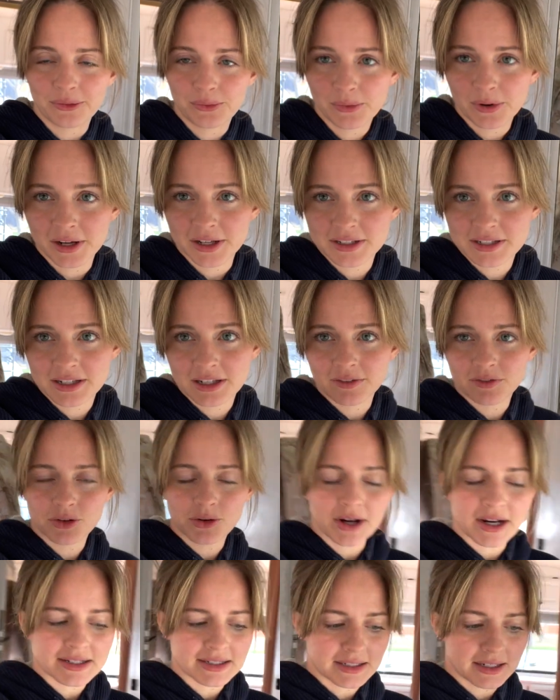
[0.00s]
Wanted to give you
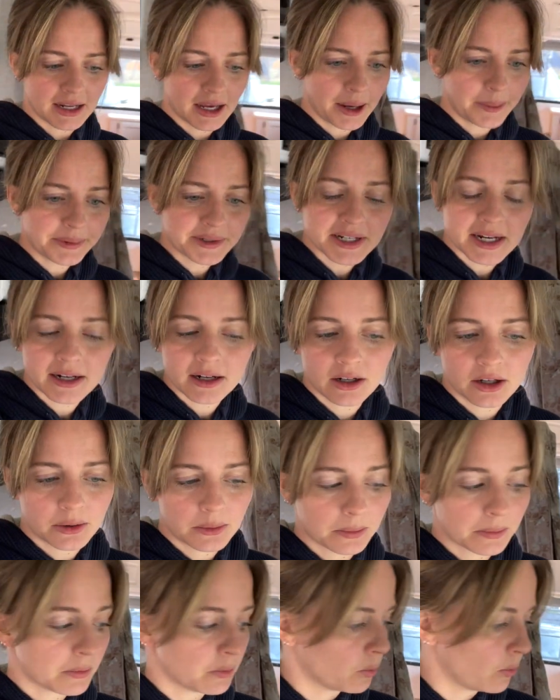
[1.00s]
guys an update on
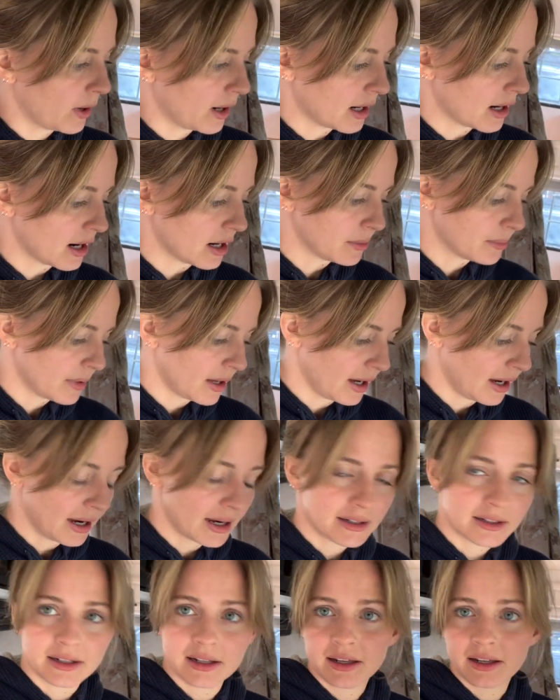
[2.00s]
where I'm
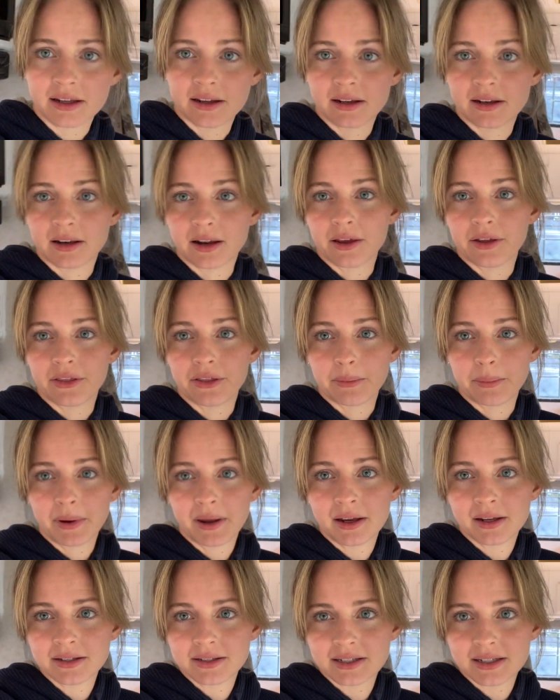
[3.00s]
at in the
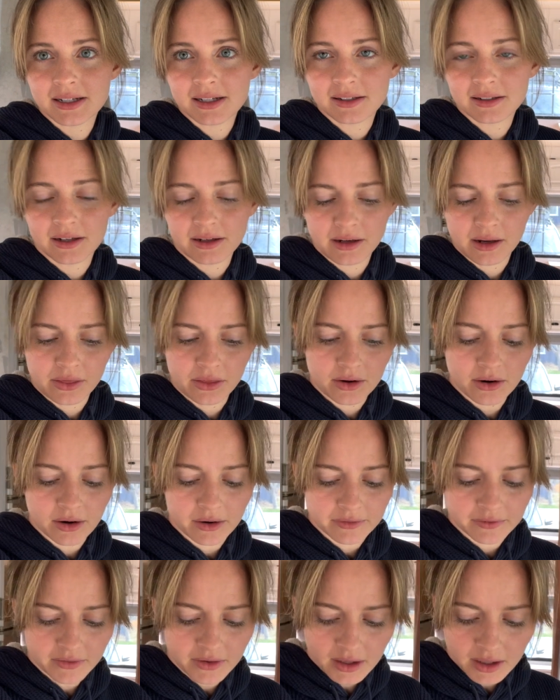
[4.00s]
painting and in the R
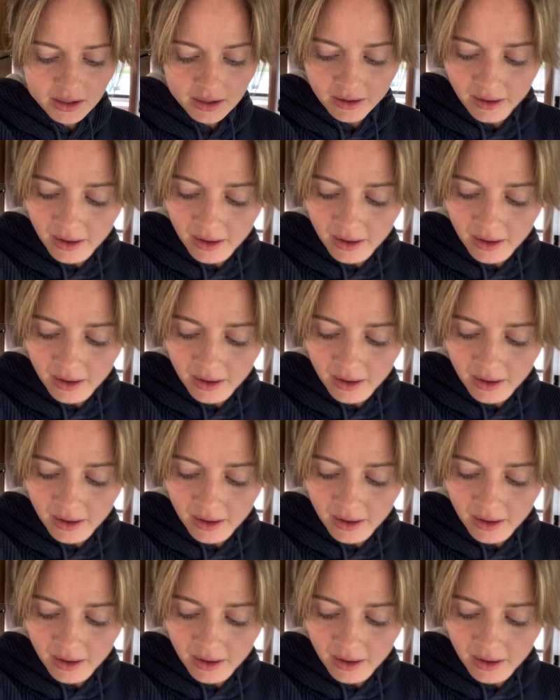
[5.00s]
V.